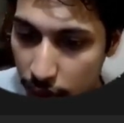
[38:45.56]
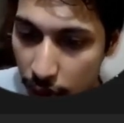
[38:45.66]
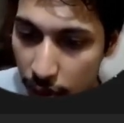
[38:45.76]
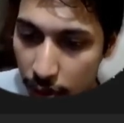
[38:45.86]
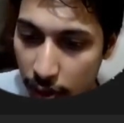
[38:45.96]

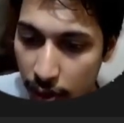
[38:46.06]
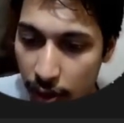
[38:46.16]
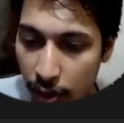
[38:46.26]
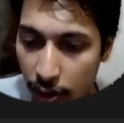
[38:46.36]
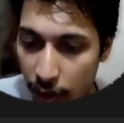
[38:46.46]
not a lucky
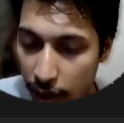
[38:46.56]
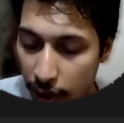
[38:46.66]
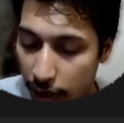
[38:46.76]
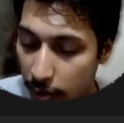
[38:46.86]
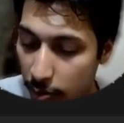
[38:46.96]
number.
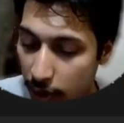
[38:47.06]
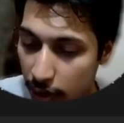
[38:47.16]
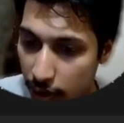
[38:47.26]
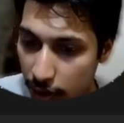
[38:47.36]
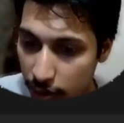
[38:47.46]
Going
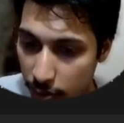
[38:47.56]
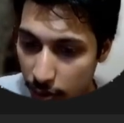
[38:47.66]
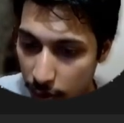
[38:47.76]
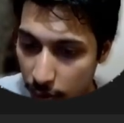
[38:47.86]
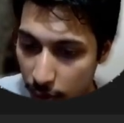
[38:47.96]
good.
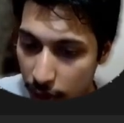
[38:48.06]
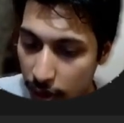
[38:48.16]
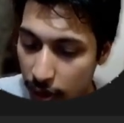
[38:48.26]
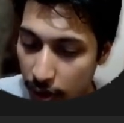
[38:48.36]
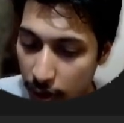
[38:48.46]

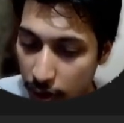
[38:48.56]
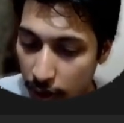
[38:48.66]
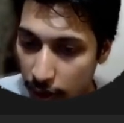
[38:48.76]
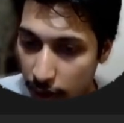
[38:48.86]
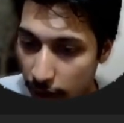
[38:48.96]
Let's check
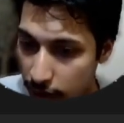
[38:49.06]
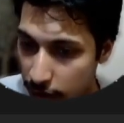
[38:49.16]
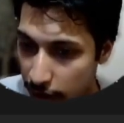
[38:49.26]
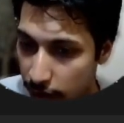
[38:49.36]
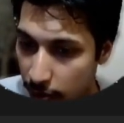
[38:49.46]
one more
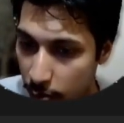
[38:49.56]
time.